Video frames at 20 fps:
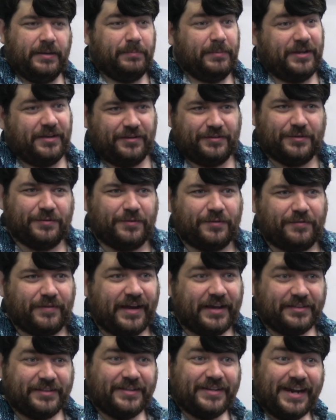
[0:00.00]
because of the
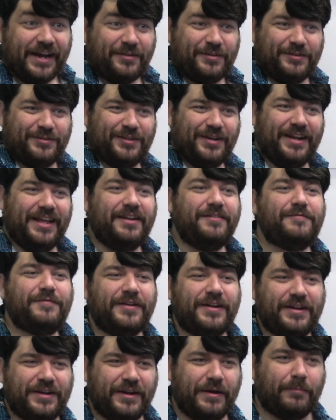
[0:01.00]
fact that now there's an
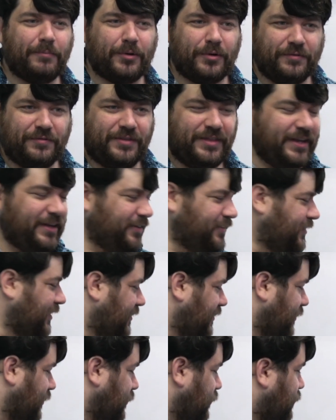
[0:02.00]
infinite number of things that the